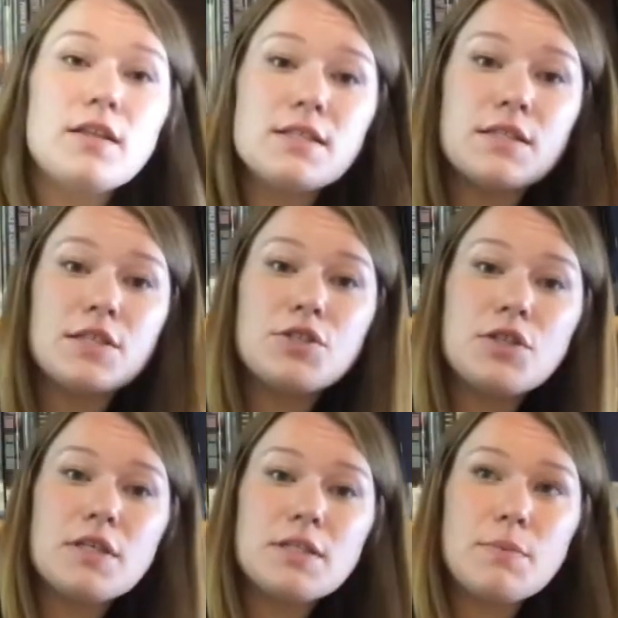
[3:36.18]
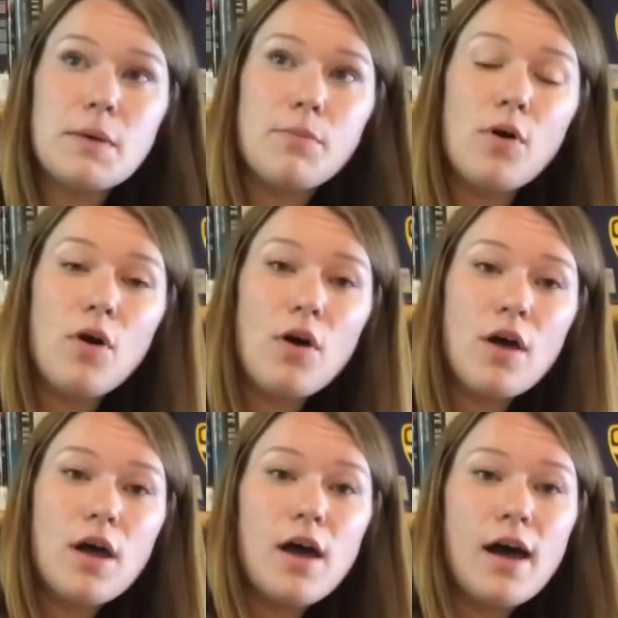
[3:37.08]
these Indigenous people
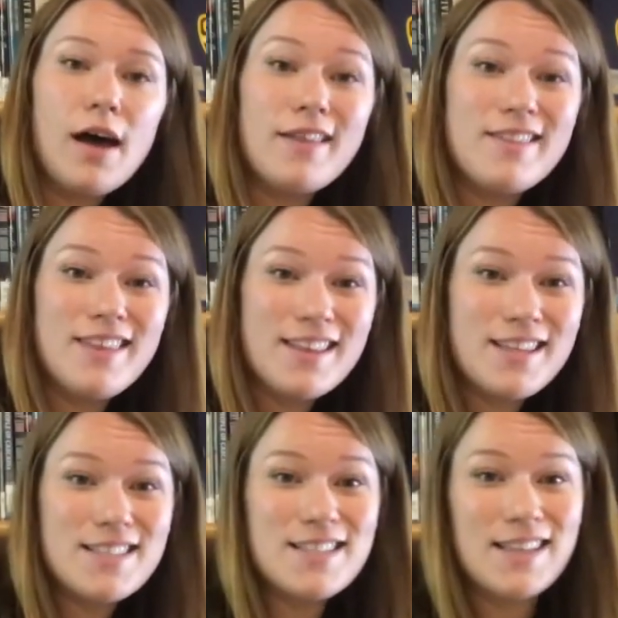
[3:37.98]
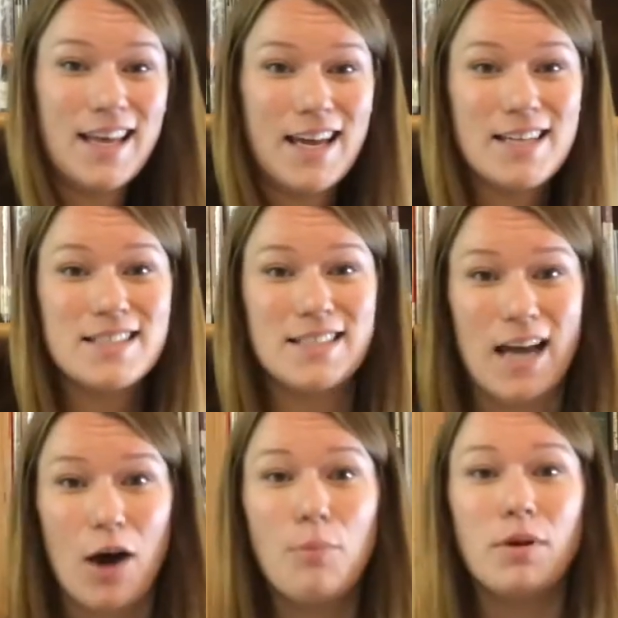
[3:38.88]
that this land
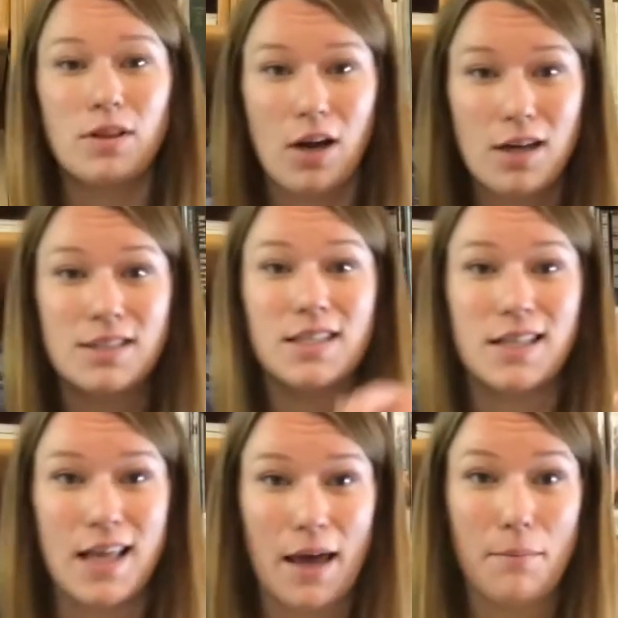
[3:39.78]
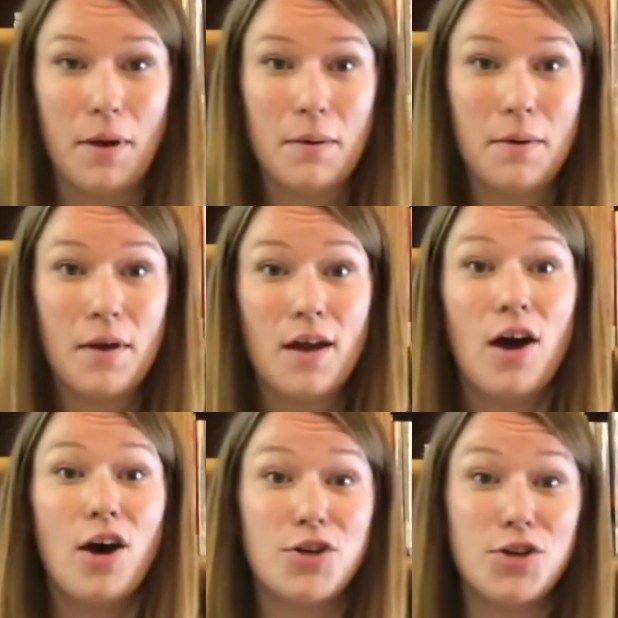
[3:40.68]
now belonged to them
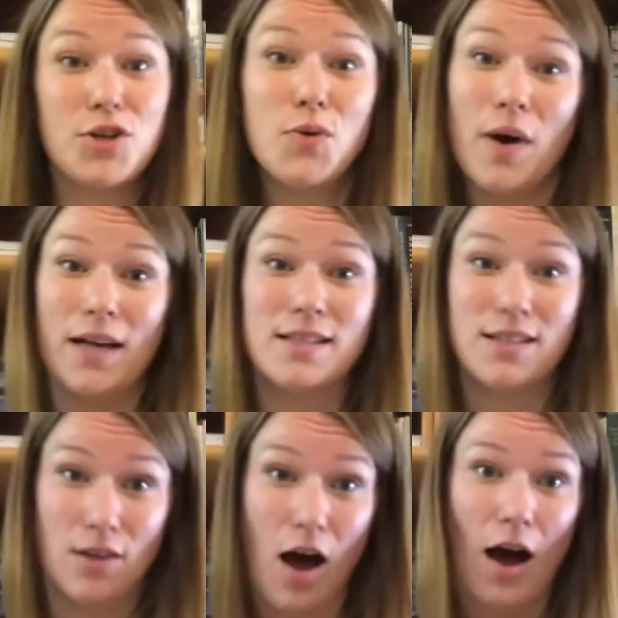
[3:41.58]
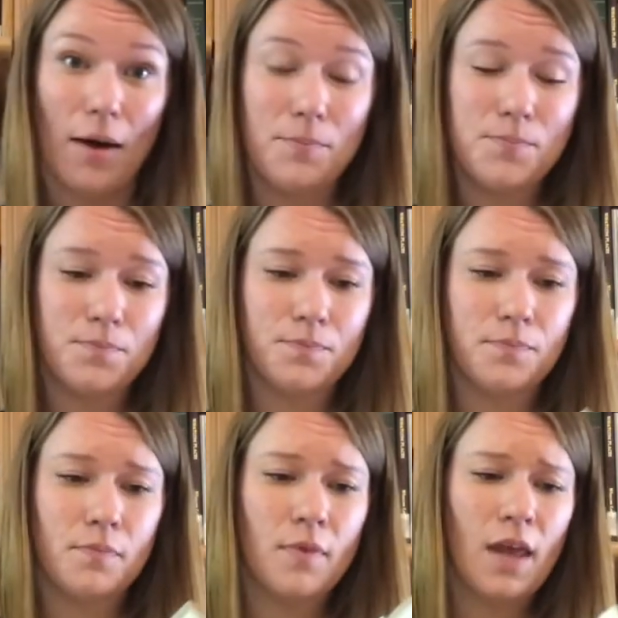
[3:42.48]
under U.S. law.
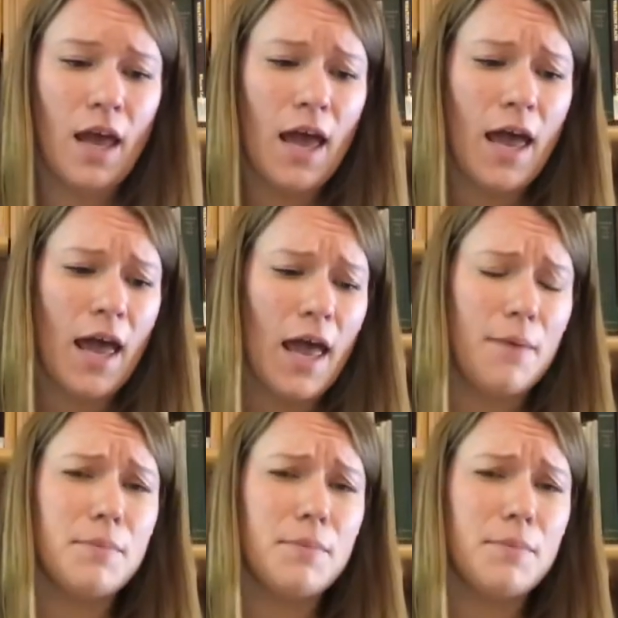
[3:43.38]
And